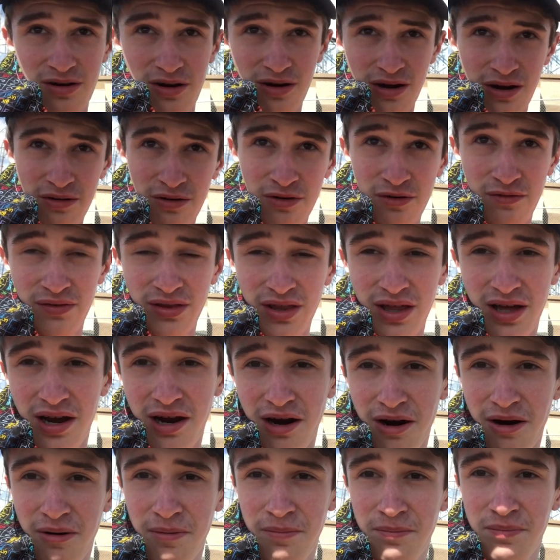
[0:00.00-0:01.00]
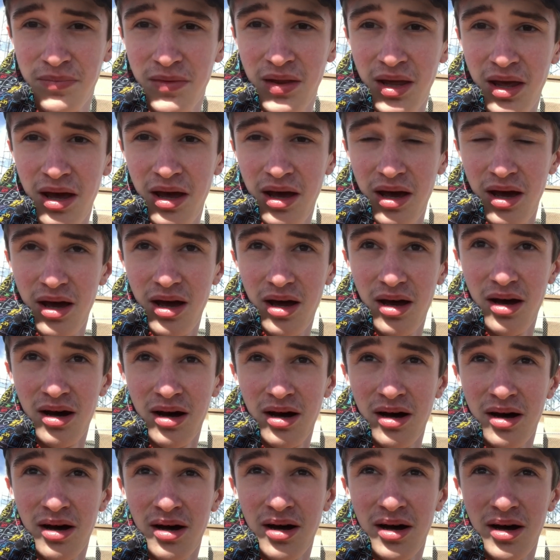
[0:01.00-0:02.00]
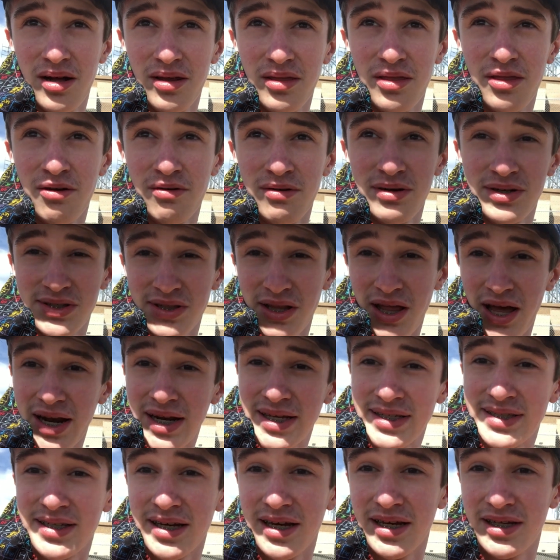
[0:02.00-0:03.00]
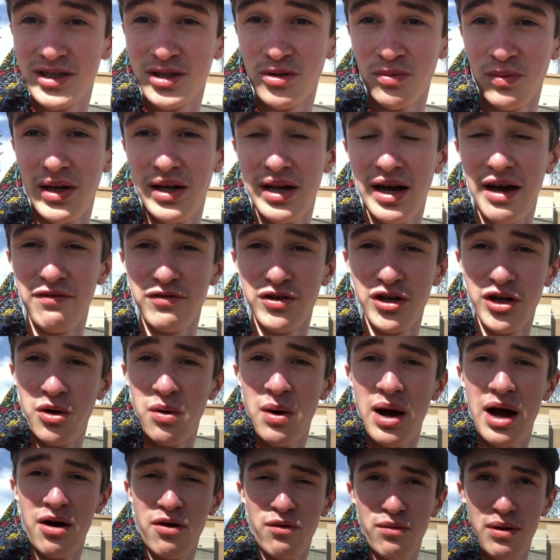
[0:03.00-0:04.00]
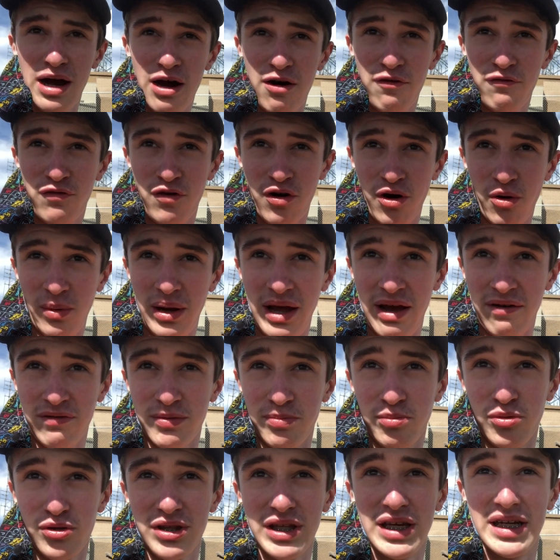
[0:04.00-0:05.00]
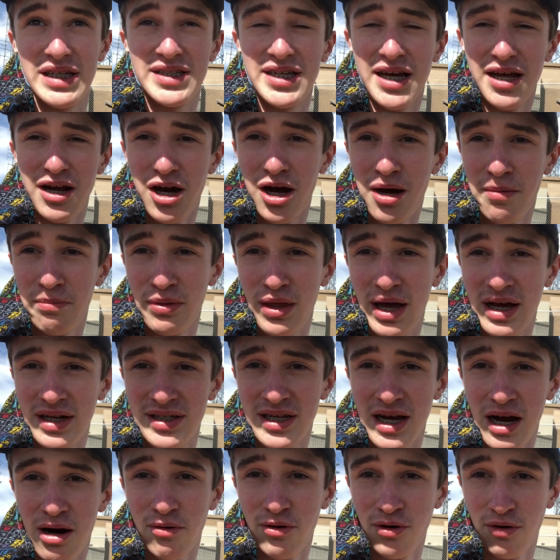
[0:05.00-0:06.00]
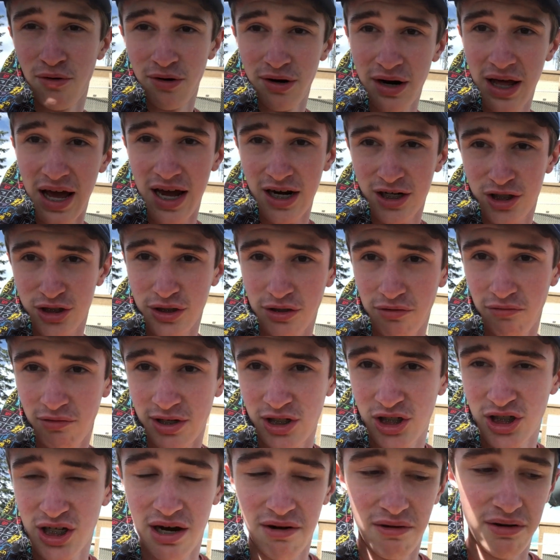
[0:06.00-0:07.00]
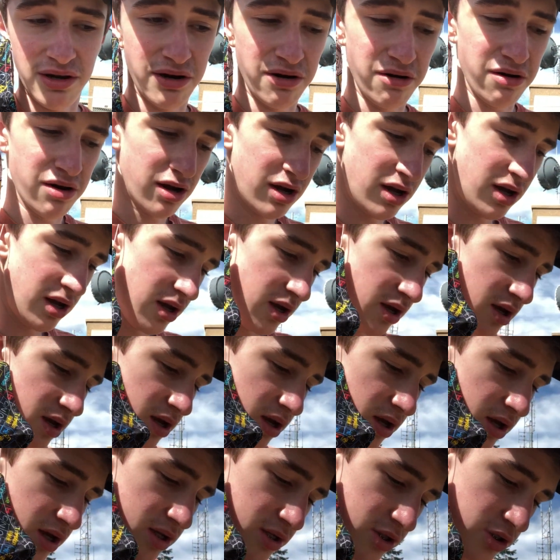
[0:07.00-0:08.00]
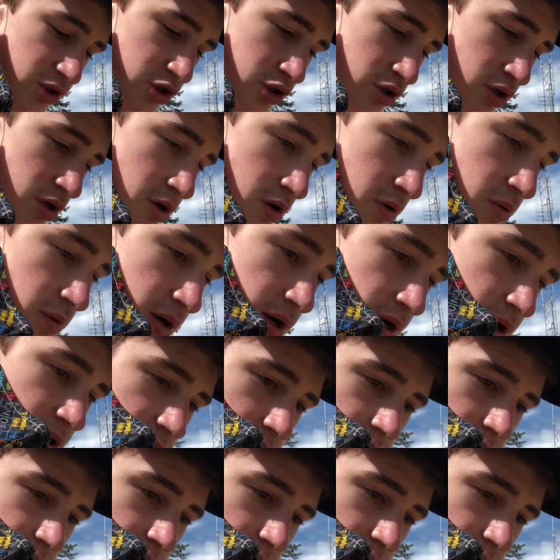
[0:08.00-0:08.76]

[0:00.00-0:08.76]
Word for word: out over there there is line of sight, so we have to know how far we have to put the antenna up that tower in order to actually reach out here. And so we're